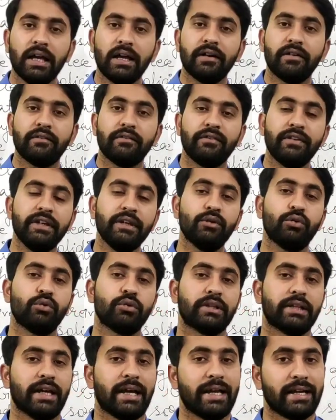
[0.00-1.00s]
Now we know
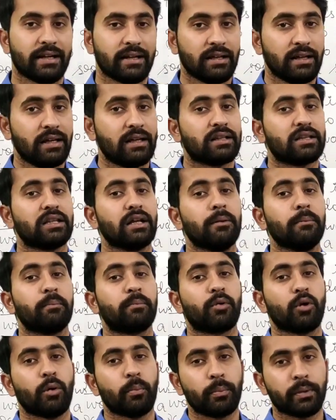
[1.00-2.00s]
that the
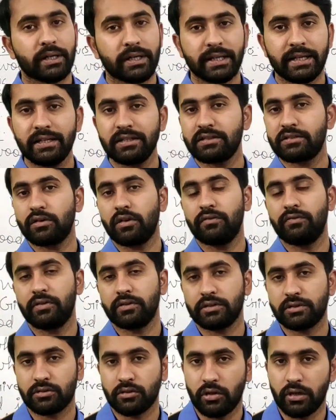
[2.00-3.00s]
properties of
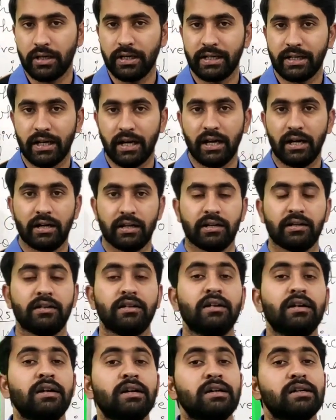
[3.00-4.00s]
a solid are,
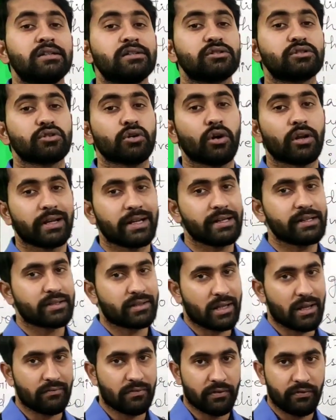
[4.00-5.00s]
solids
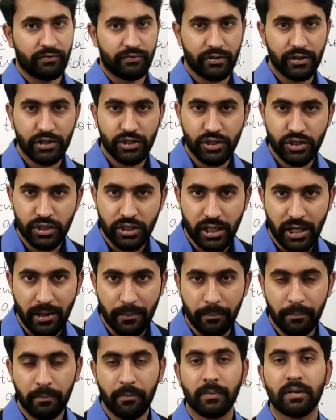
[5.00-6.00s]
have a fixed
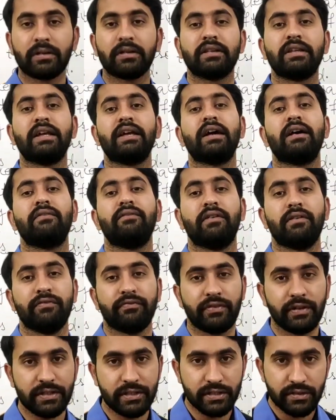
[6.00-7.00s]
shape, they have a
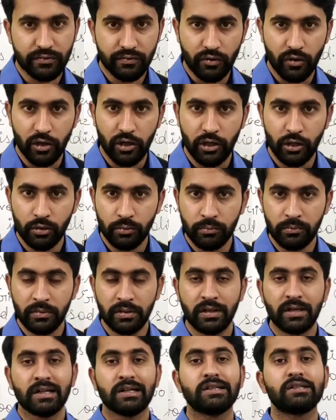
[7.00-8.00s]
fixed volume,
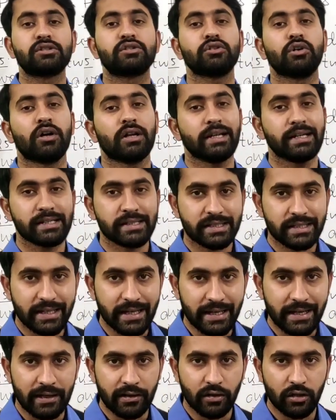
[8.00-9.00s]
solids
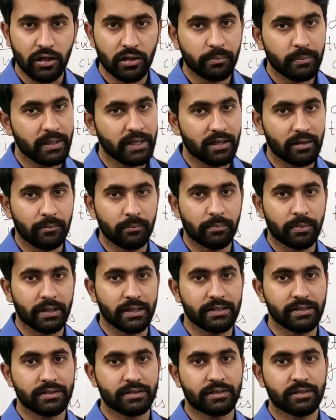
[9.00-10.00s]
cannot be
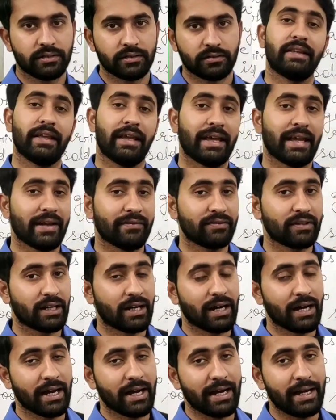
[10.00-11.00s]
compressed, they have the
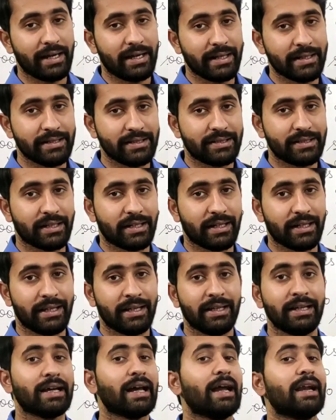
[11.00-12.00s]
high
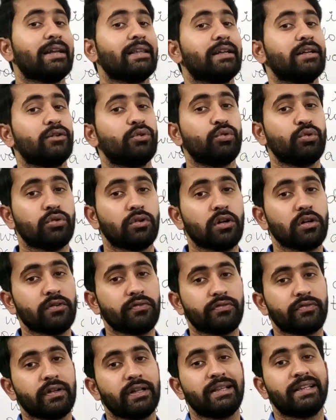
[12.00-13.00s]
density, and they do
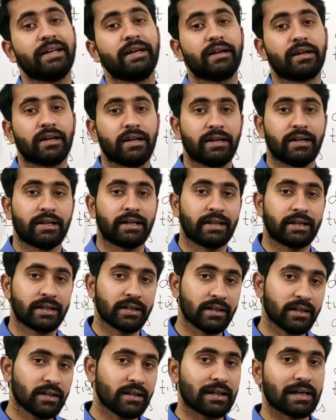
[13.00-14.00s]
not fill their
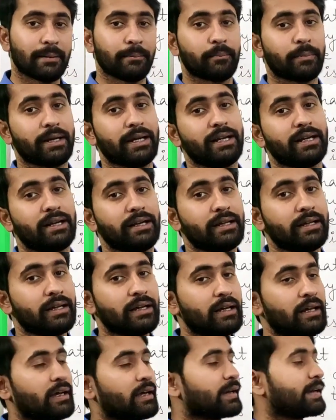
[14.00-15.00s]
container completely.
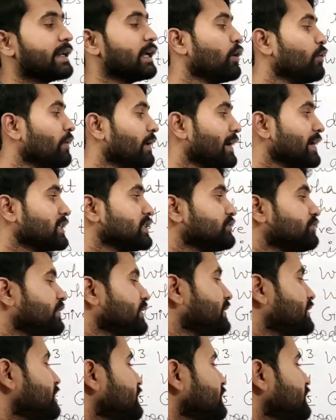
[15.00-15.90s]
Now as we